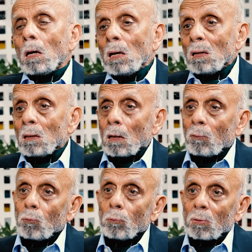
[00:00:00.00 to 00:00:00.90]

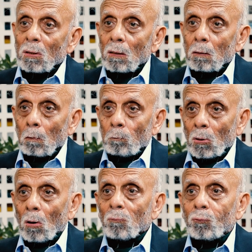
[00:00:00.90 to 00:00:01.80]
if you read
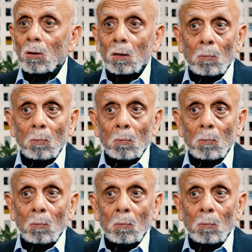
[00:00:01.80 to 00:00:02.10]
Beyond Fear,